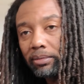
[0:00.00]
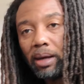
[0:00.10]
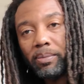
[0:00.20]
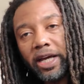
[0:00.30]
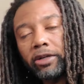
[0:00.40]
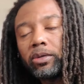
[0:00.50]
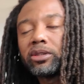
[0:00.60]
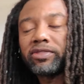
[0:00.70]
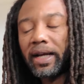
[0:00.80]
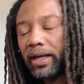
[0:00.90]
and my battery
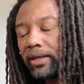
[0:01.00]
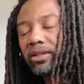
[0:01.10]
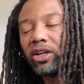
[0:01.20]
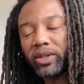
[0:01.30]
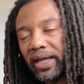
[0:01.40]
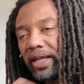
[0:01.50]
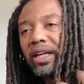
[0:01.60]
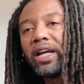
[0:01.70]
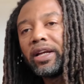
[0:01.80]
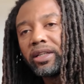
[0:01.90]
was fine. Okay,
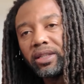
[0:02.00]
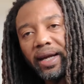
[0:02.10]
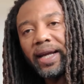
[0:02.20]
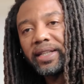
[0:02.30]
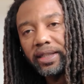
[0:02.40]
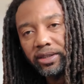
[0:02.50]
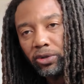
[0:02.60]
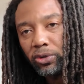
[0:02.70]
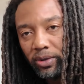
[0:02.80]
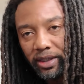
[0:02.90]
your
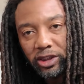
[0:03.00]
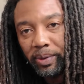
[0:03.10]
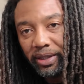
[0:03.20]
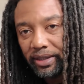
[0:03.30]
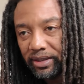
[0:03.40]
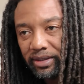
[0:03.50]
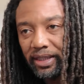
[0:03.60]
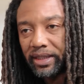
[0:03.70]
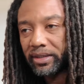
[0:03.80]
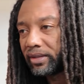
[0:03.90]
anecdotal experience
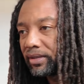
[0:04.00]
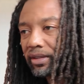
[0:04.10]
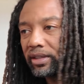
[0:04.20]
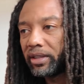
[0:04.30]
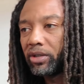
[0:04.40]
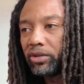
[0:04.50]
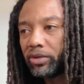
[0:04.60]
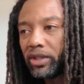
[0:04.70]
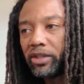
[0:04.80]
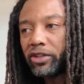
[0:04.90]
doesn't, you
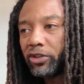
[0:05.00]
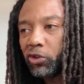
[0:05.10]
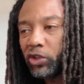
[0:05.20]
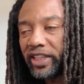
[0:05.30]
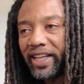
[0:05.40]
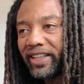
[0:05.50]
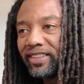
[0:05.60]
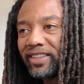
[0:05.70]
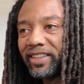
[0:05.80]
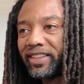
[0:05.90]
know,
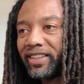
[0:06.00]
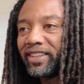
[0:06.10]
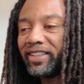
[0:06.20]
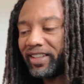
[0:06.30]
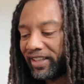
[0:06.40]
create the